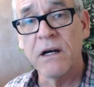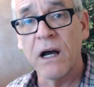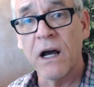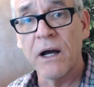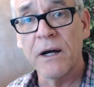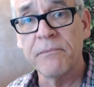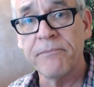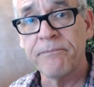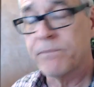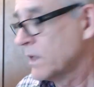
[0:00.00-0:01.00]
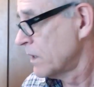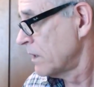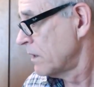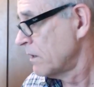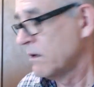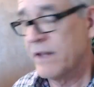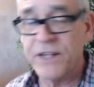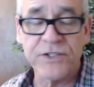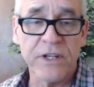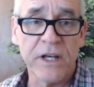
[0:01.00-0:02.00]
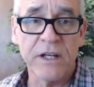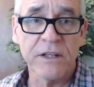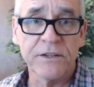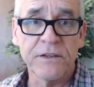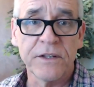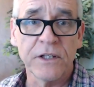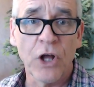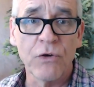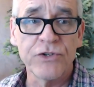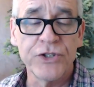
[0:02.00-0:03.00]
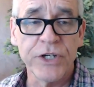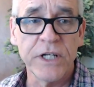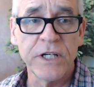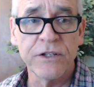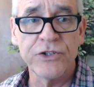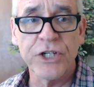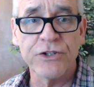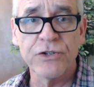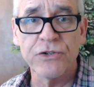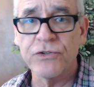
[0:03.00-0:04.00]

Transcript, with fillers: Um, that's the, the low G, the G2.